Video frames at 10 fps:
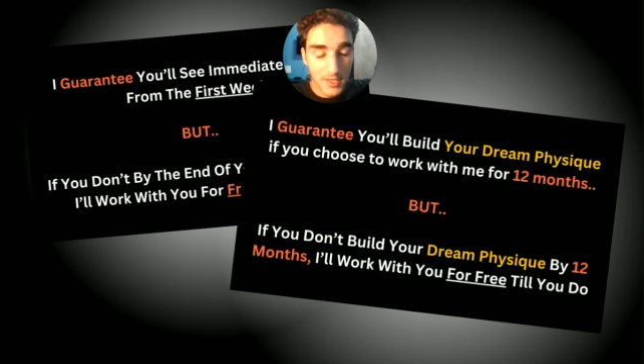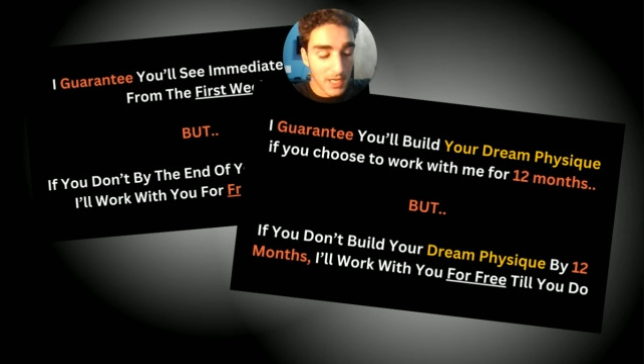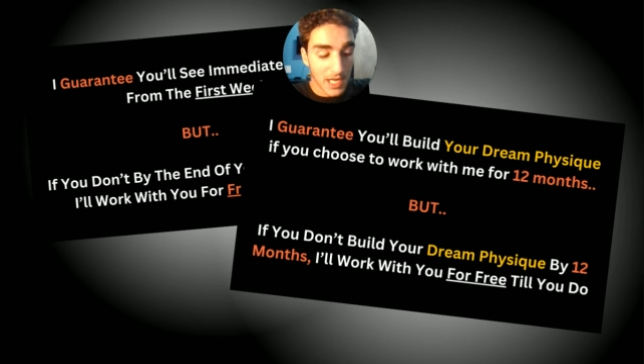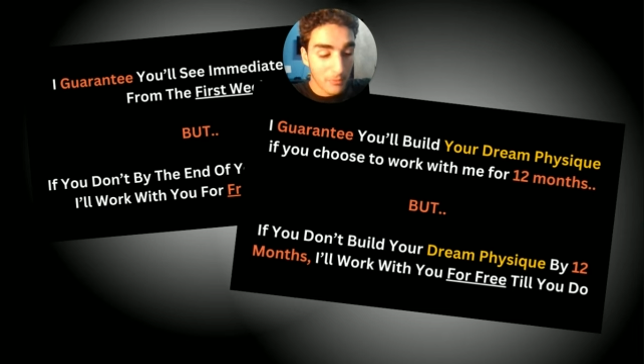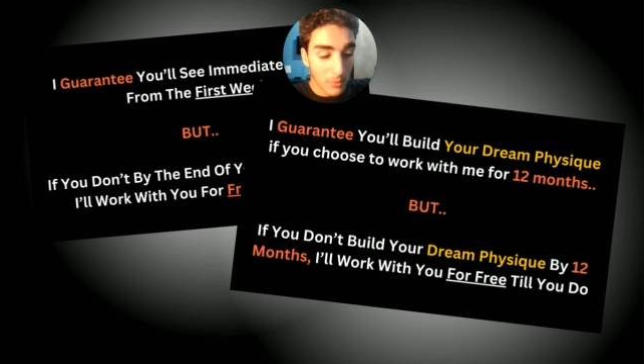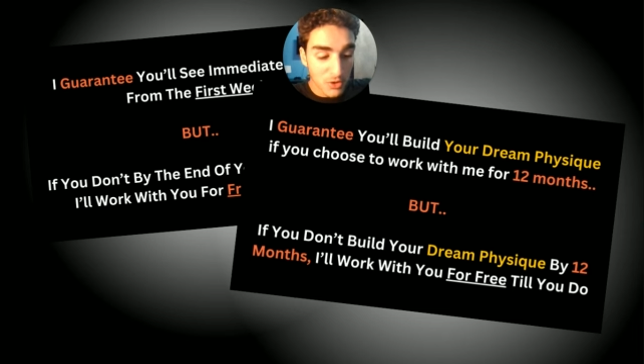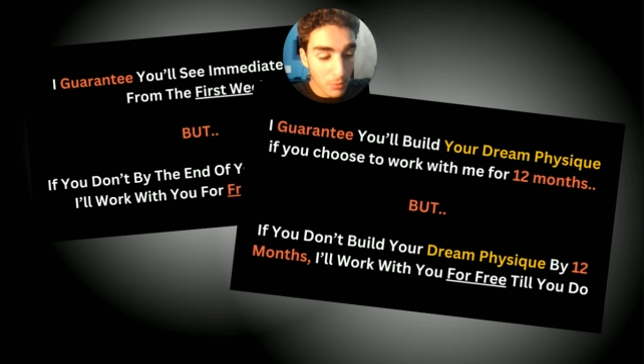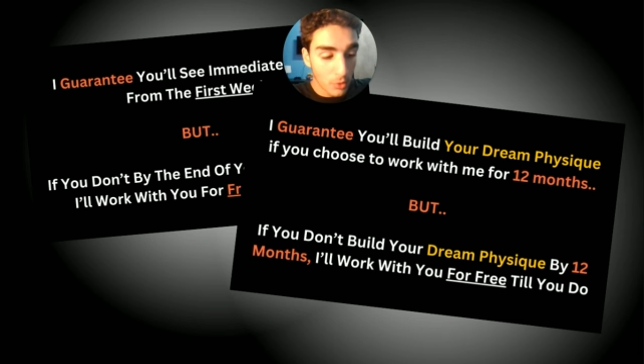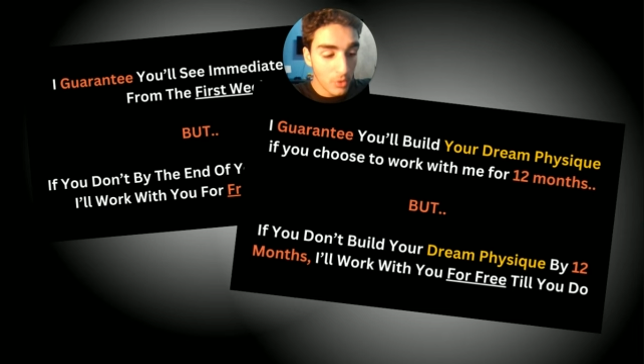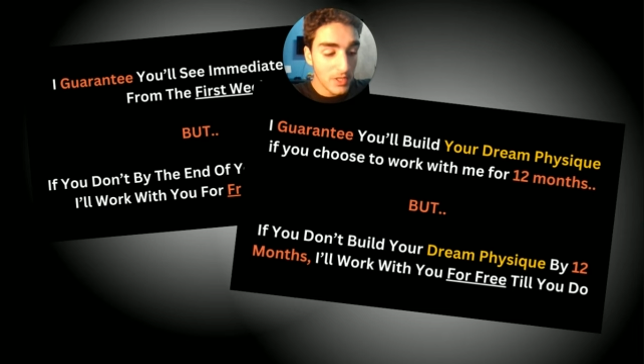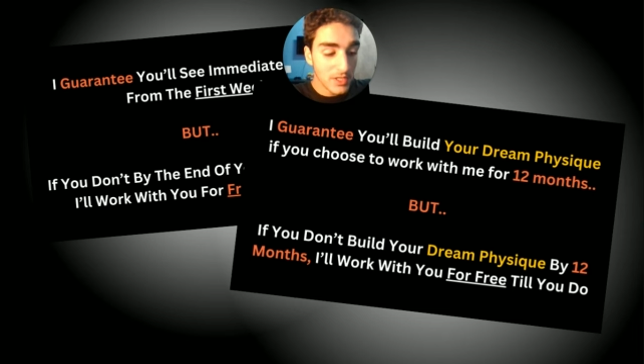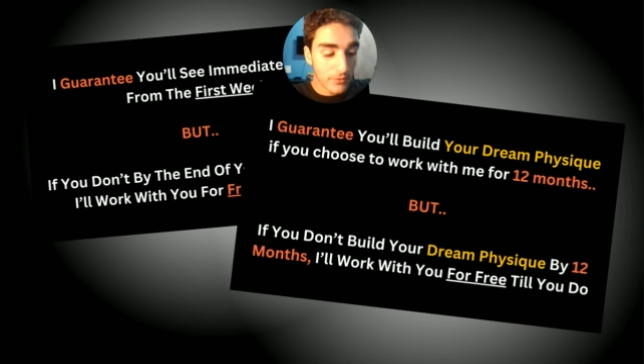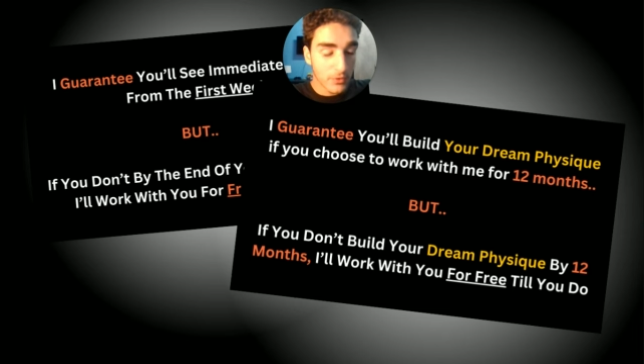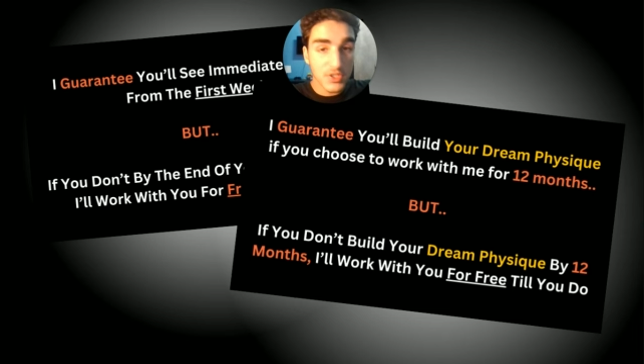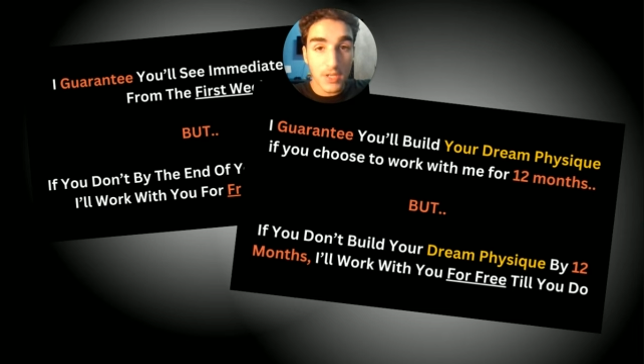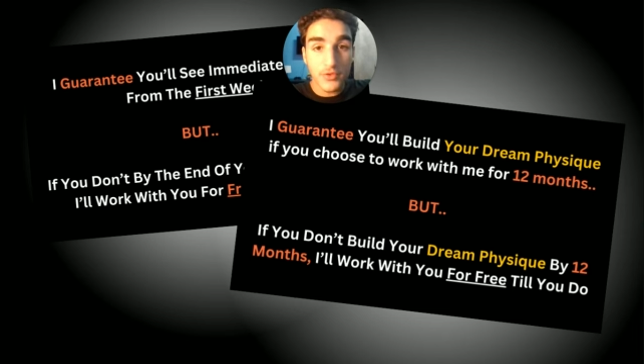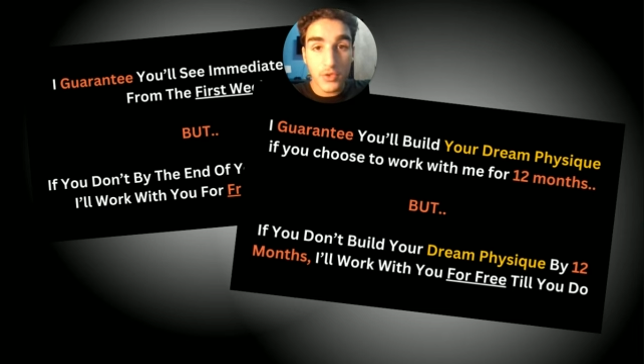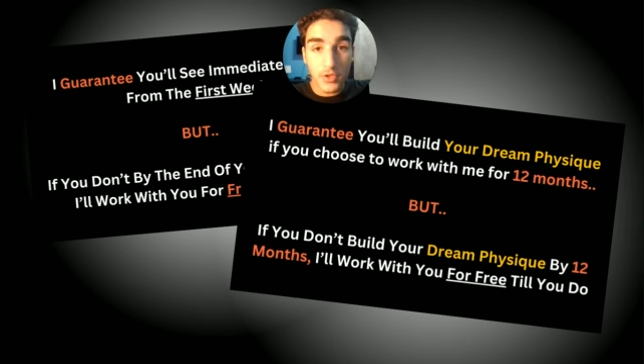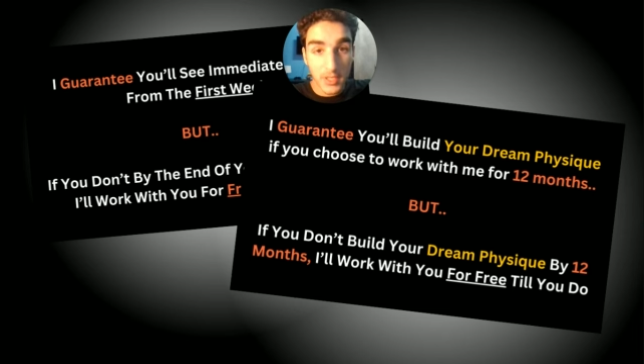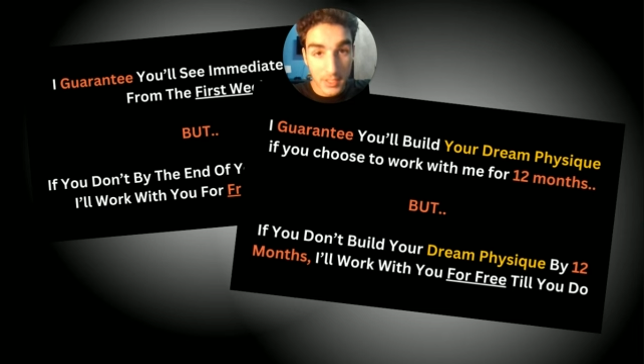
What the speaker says: and I have multiple different stuff to